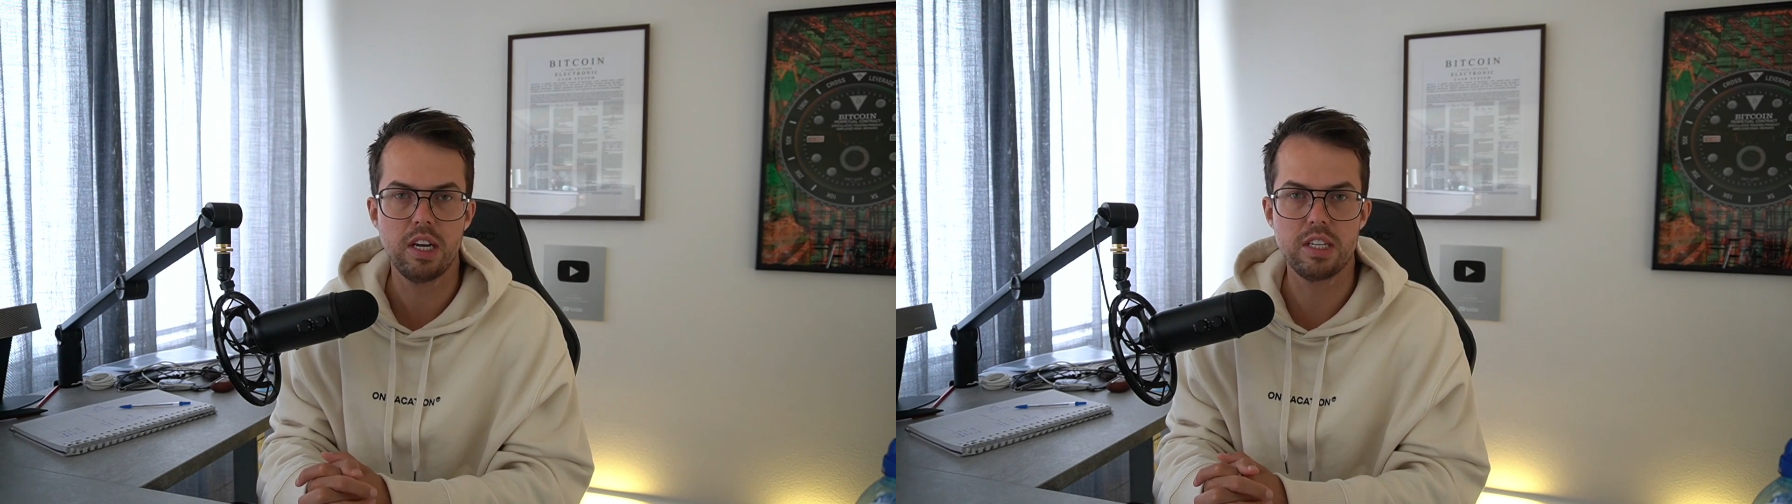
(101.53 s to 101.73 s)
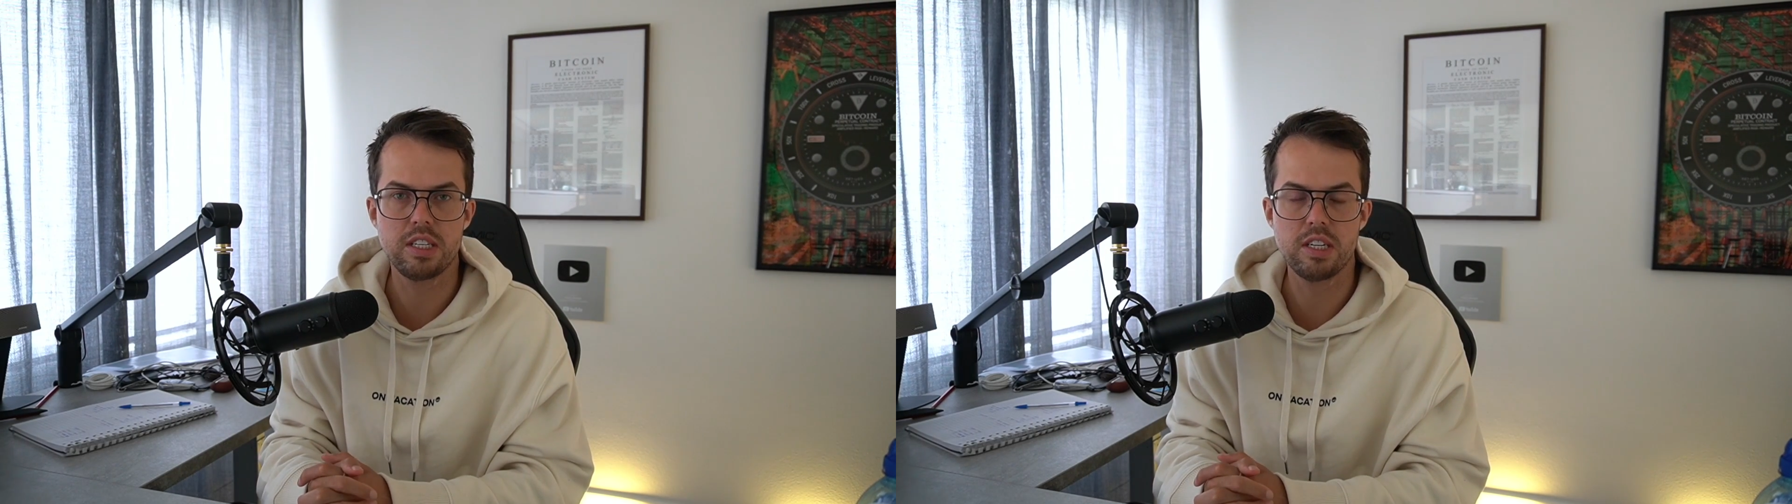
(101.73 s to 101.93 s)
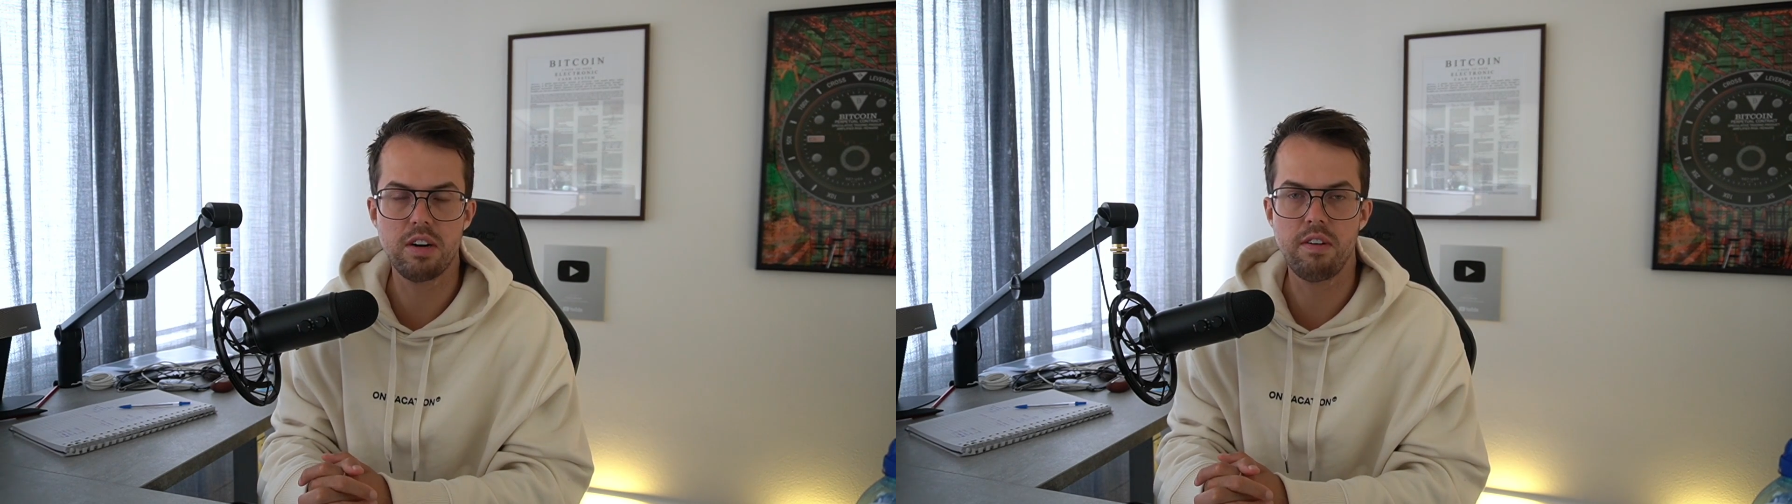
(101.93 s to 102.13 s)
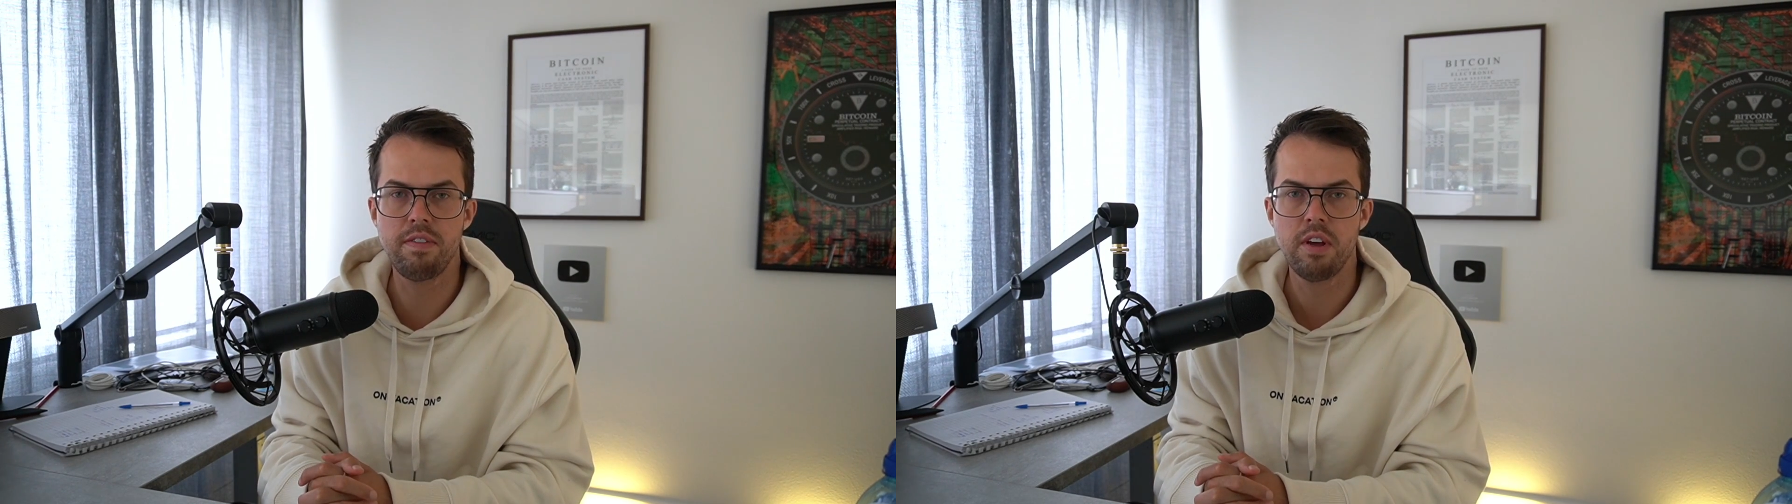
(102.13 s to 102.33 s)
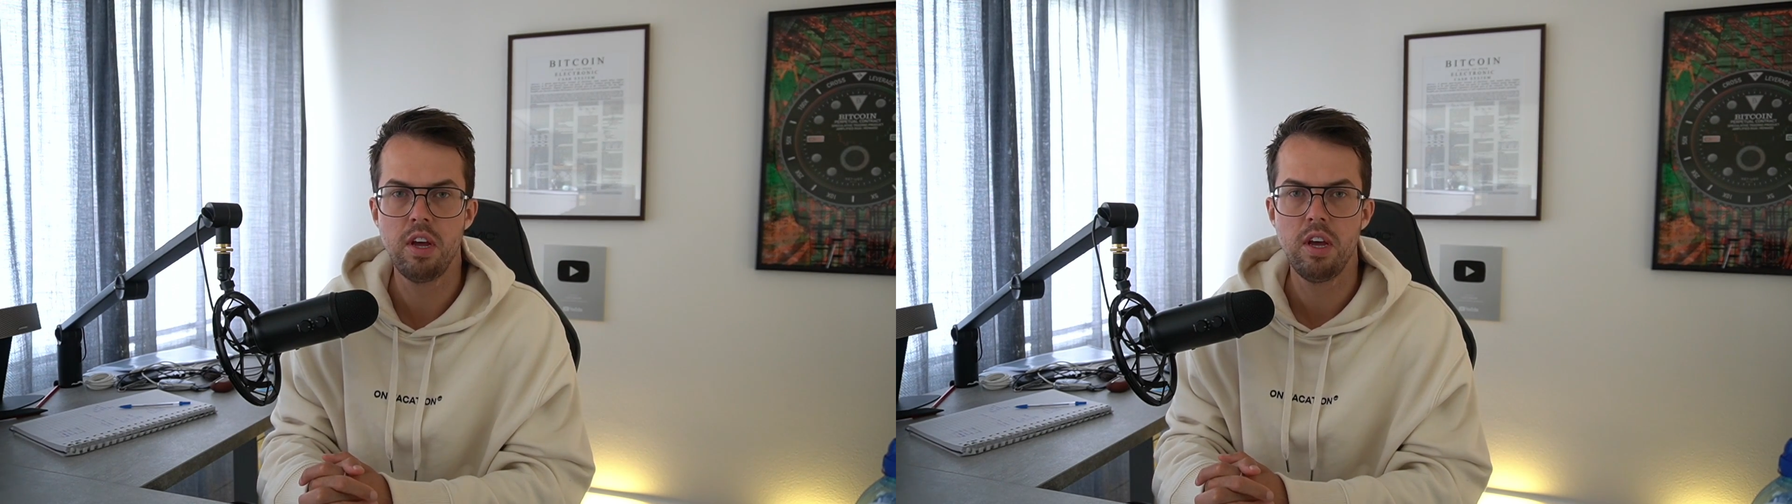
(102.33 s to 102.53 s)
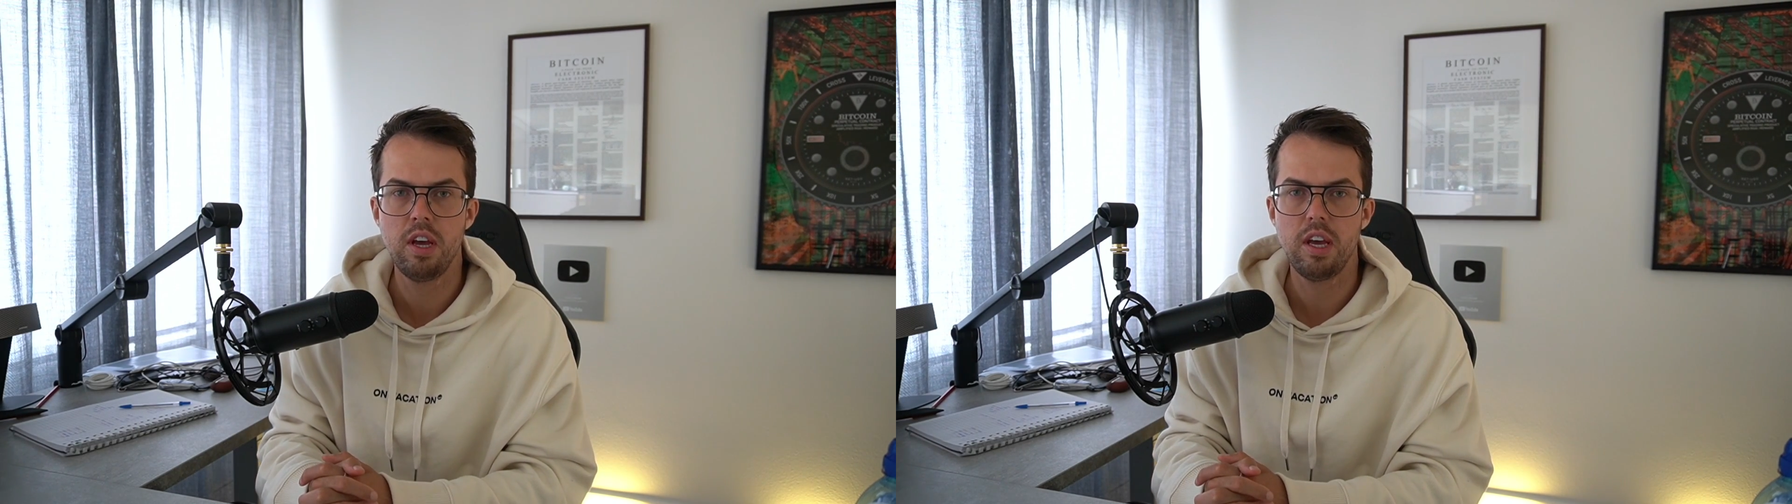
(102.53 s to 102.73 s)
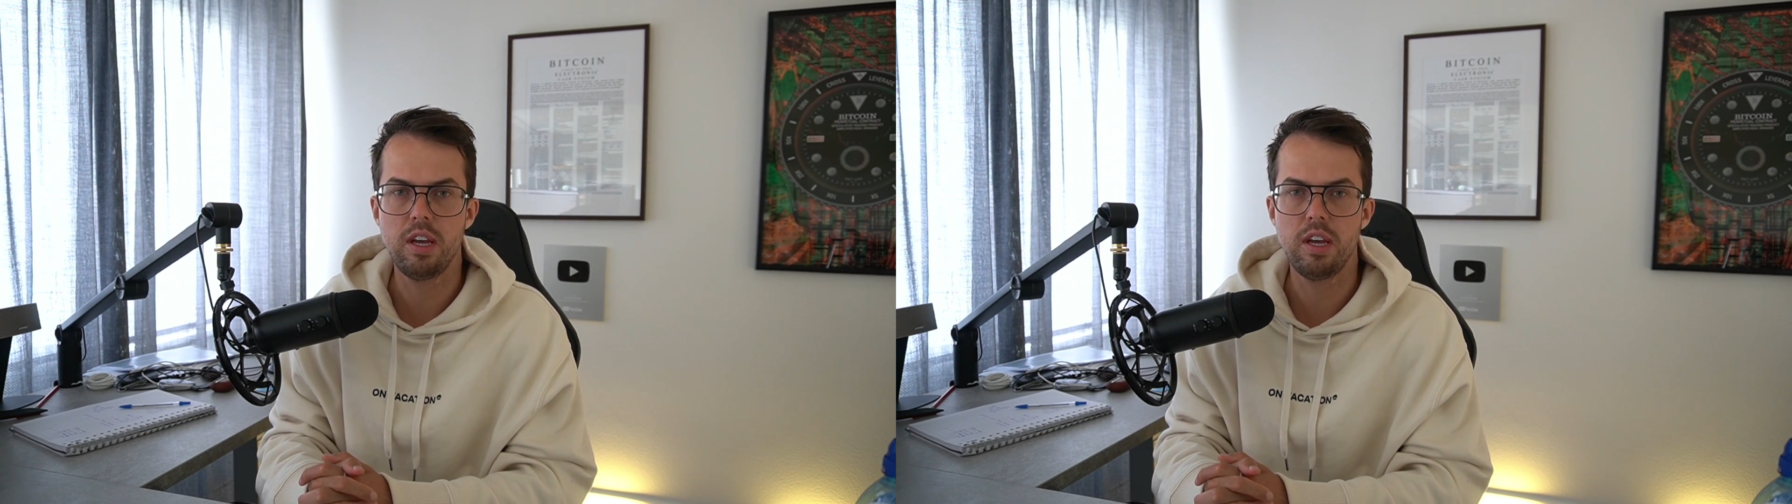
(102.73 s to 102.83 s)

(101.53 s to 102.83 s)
itself,